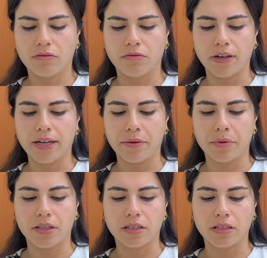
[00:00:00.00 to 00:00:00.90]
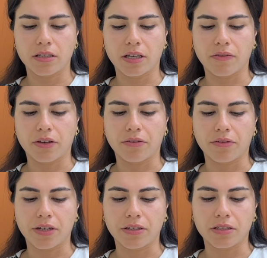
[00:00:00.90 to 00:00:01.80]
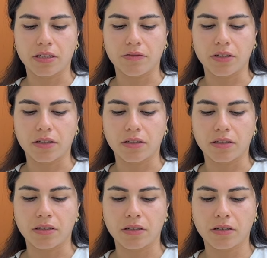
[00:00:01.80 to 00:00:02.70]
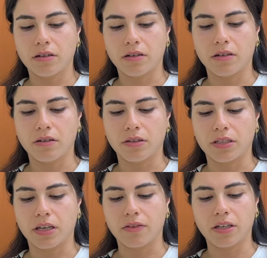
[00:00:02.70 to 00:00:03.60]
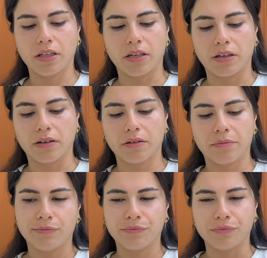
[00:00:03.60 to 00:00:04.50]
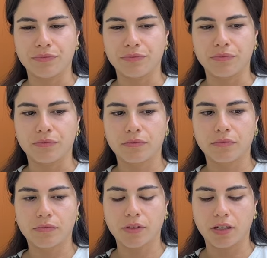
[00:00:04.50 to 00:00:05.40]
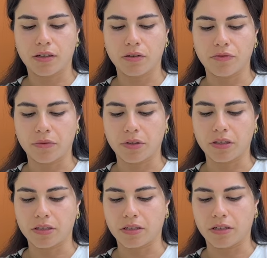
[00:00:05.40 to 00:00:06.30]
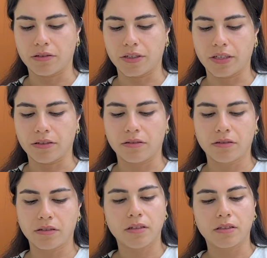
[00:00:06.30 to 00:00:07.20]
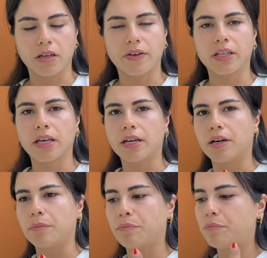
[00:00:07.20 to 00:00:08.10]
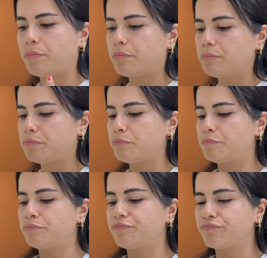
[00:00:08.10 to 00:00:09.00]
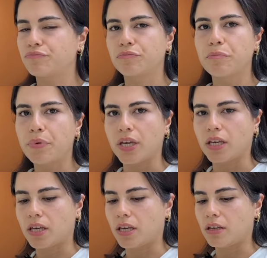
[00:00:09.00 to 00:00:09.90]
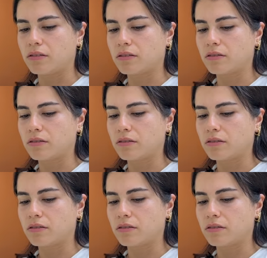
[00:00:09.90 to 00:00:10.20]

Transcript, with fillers: red, but this isn't giving red. It's giving, oh, it's giving like, mm, I don't know if I want this color right now. It's giving like a pinky